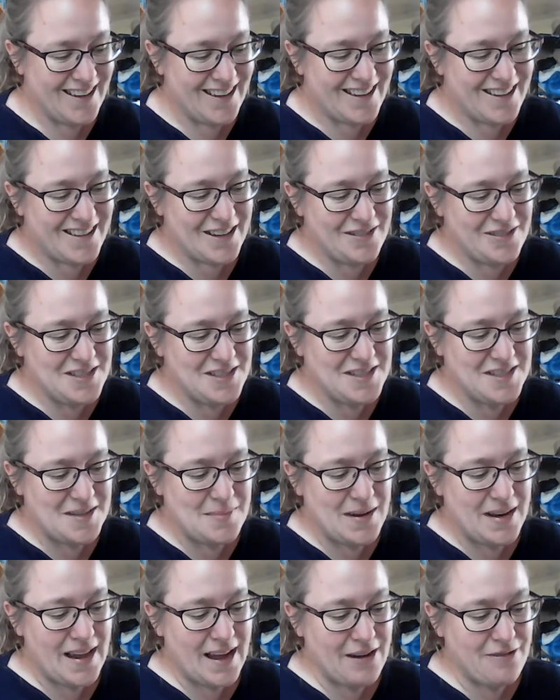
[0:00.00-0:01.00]
The only
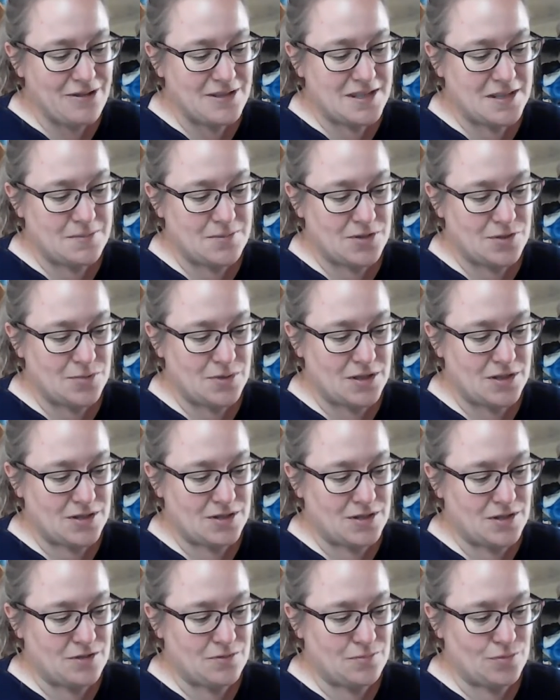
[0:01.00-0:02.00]
similarity between the
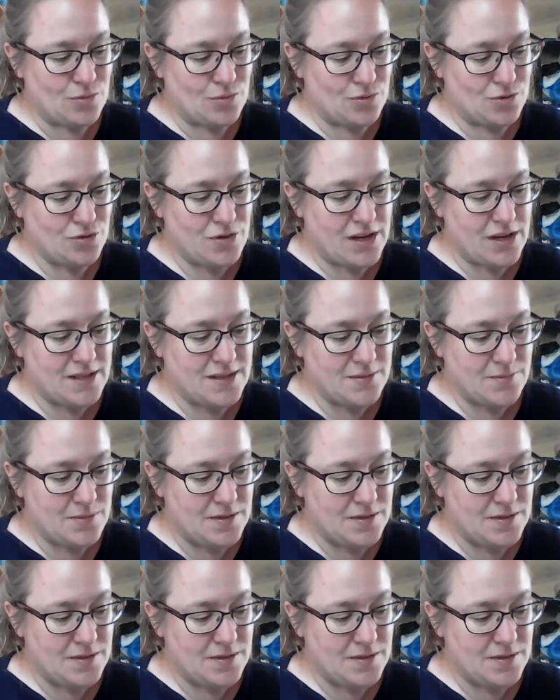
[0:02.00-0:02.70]
two portraits